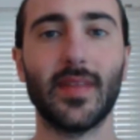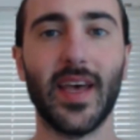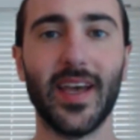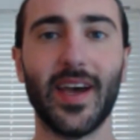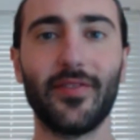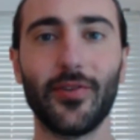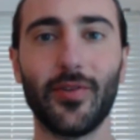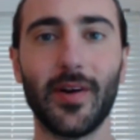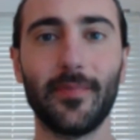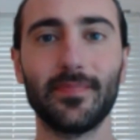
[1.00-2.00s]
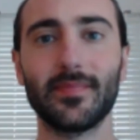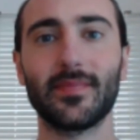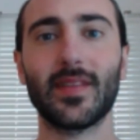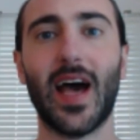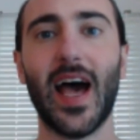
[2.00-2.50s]
Hey everyone,
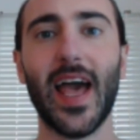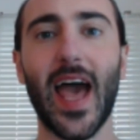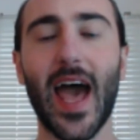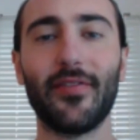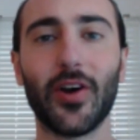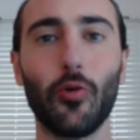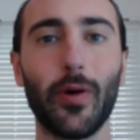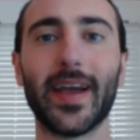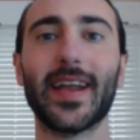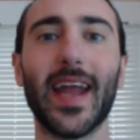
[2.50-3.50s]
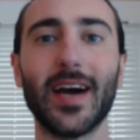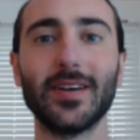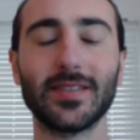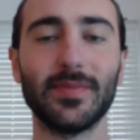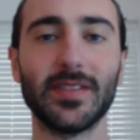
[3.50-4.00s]
I have a quick
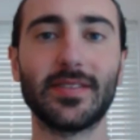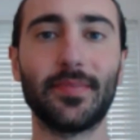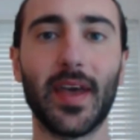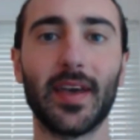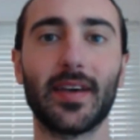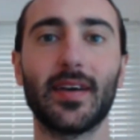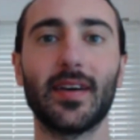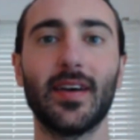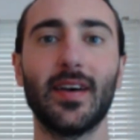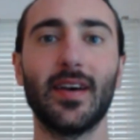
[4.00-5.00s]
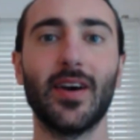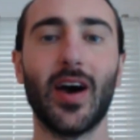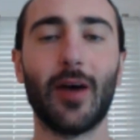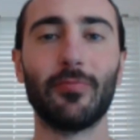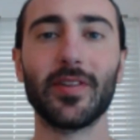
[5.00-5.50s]
announcement to make.
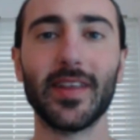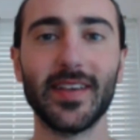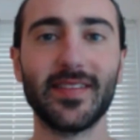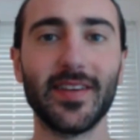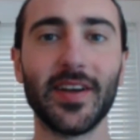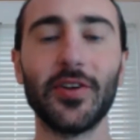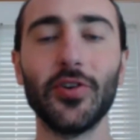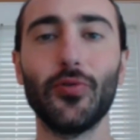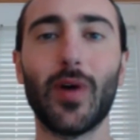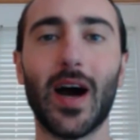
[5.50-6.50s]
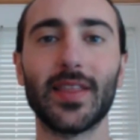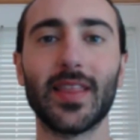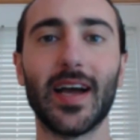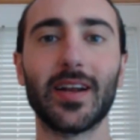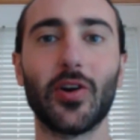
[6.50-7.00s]
I'm releasing a new
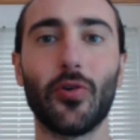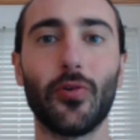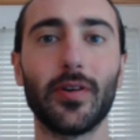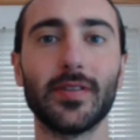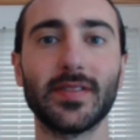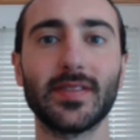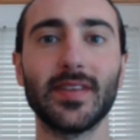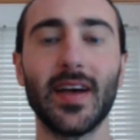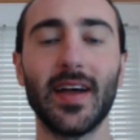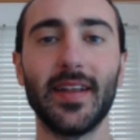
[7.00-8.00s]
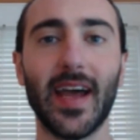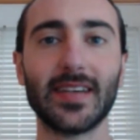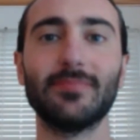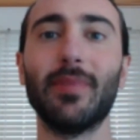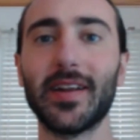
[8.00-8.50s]
online course
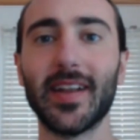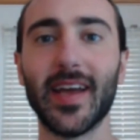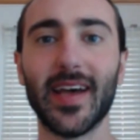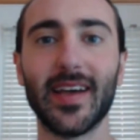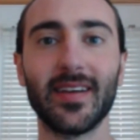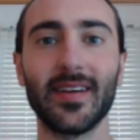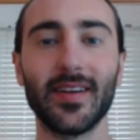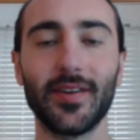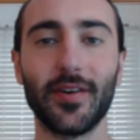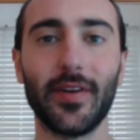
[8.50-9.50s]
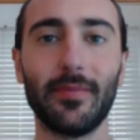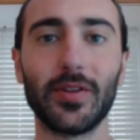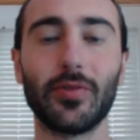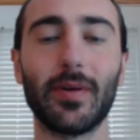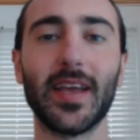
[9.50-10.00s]
next Monday, November
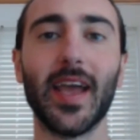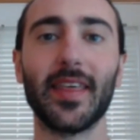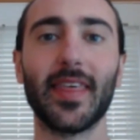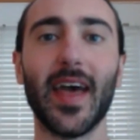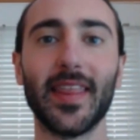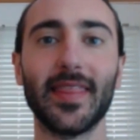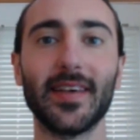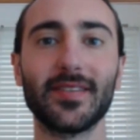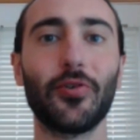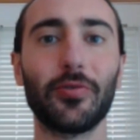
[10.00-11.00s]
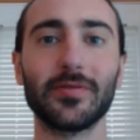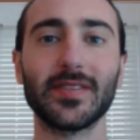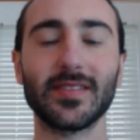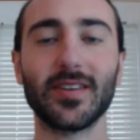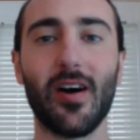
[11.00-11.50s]
28th, and this course
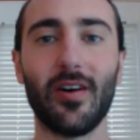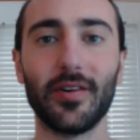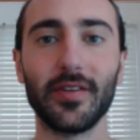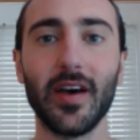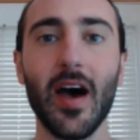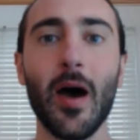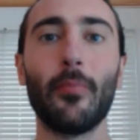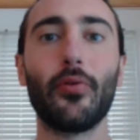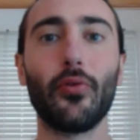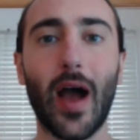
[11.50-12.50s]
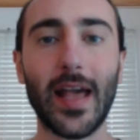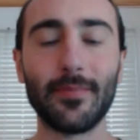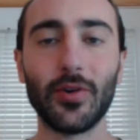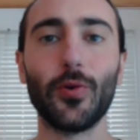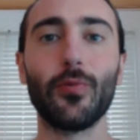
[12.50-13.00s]
is called
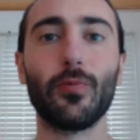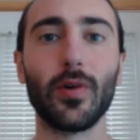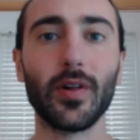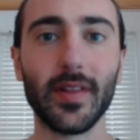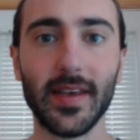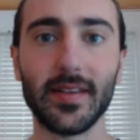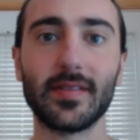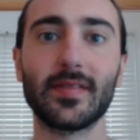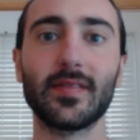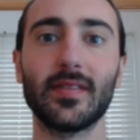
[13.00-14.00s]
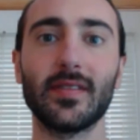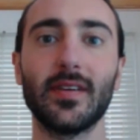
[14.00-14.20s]
Primal Release.